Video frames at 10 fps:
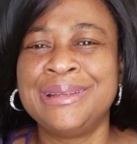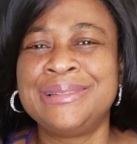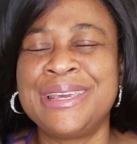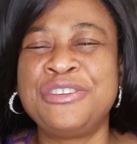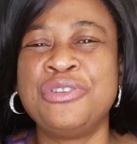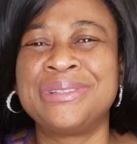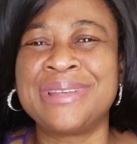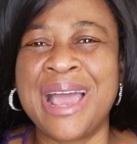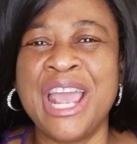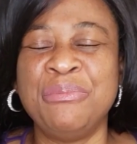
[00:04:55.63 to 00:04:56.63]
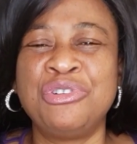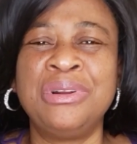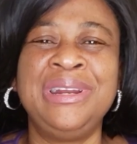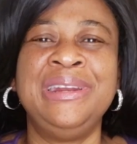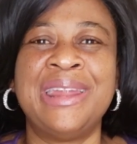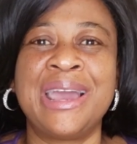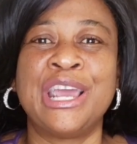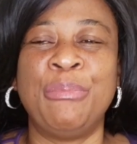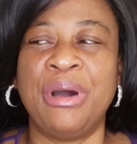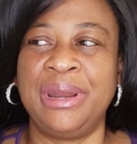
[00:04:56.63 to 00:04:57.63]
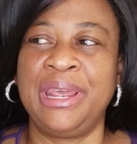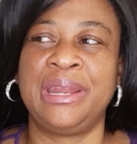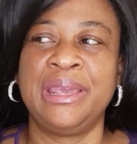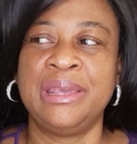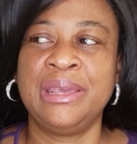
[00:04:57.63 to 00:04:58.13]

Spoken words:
take your time. Don't nag about it.